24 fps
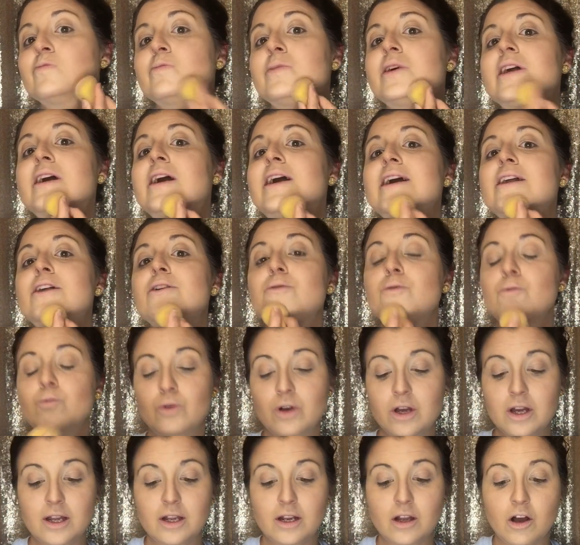But I don't
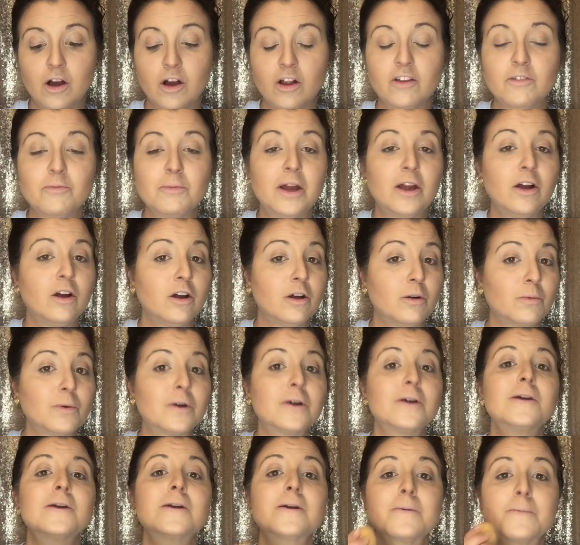want all of my hard
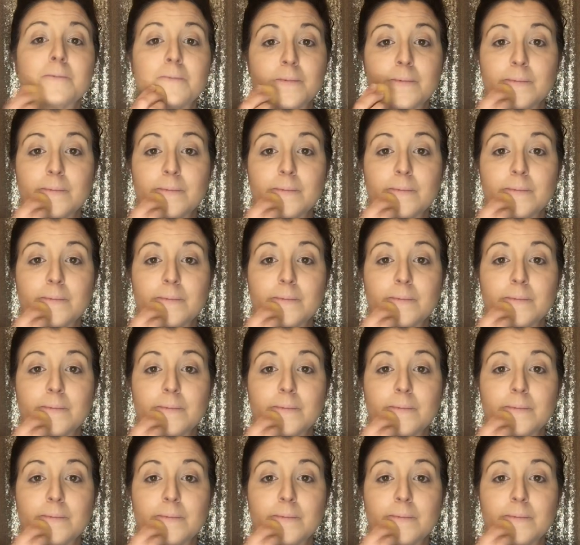work